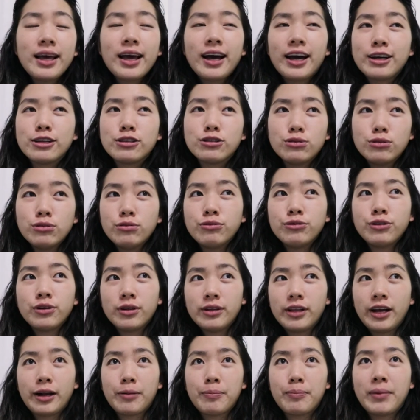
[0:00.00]
I do feel
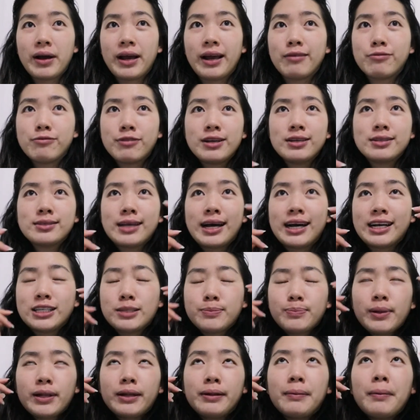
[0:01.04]
like my face has
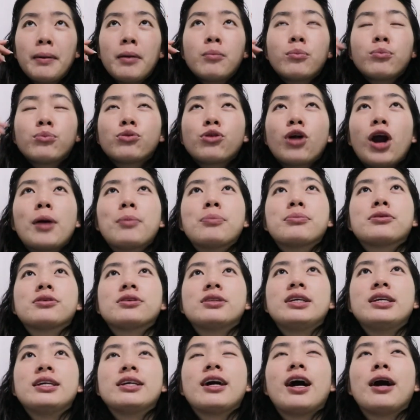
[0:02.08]
been
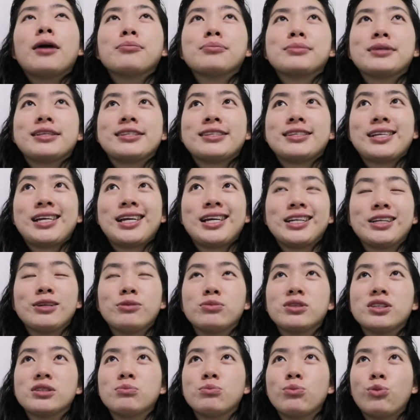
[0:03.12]
properly compensated
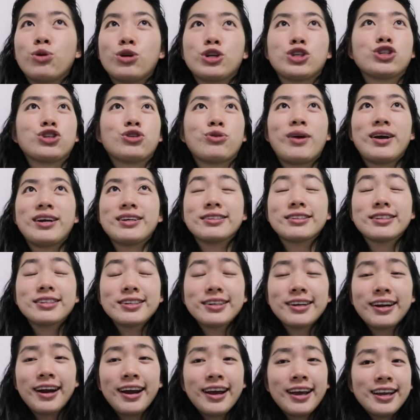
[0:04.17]
with
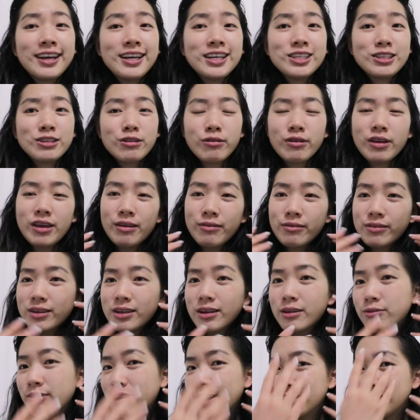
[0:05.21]
moisturizer. So even
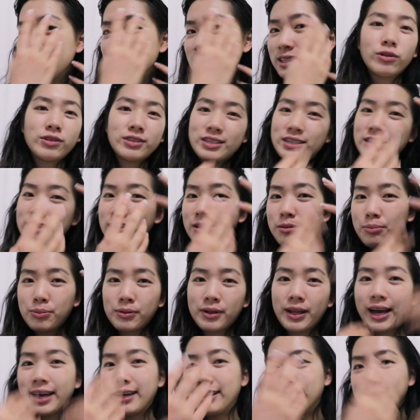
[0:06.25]
if I didn't
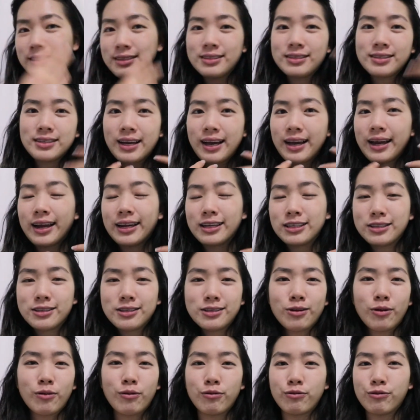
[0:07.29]
apply this side, I
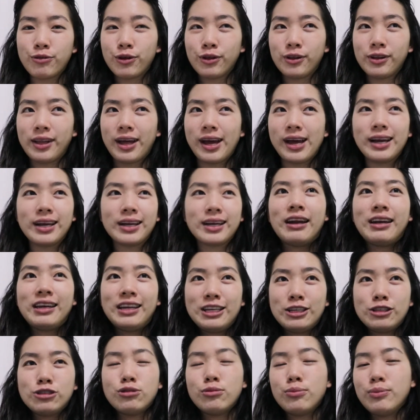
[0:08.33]
don't feel like I
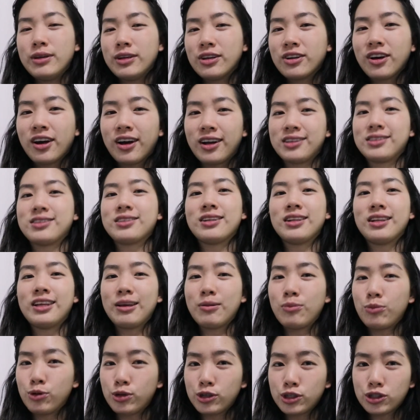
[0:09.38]
need to be constantly
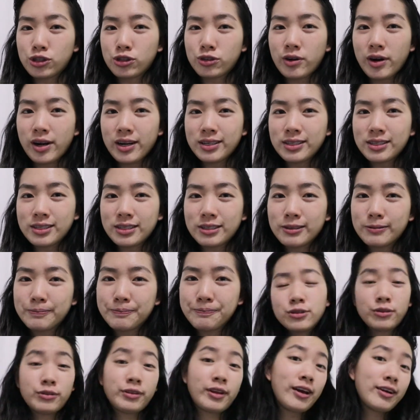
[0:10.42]
moisturized.
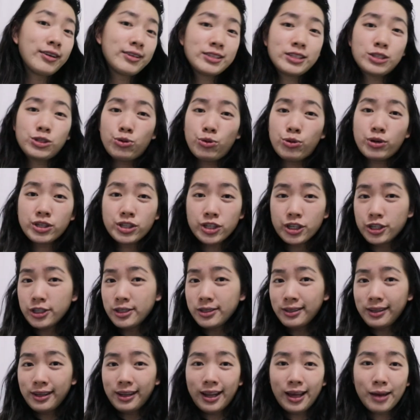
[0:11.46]
So now it's your
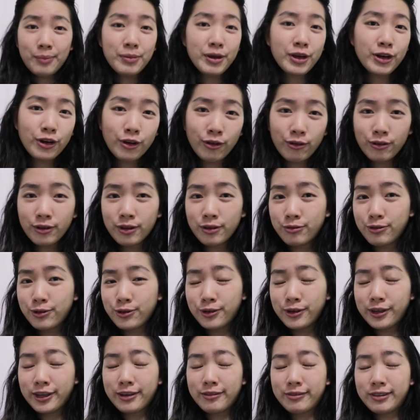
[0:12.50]
turn. Let me know if you'll
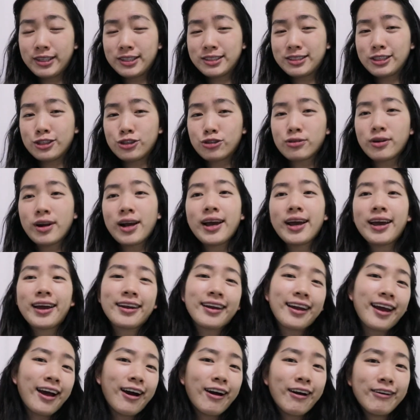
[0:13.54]
give this a try and
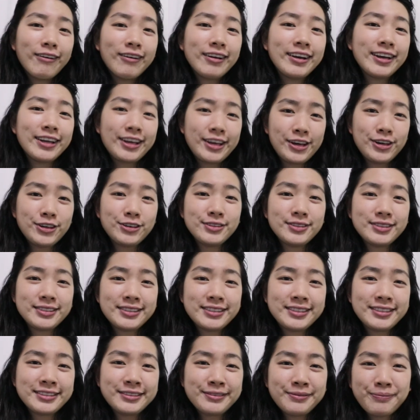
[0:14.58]
how it
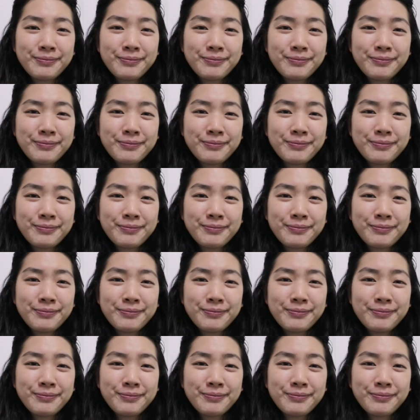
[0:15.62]
goes.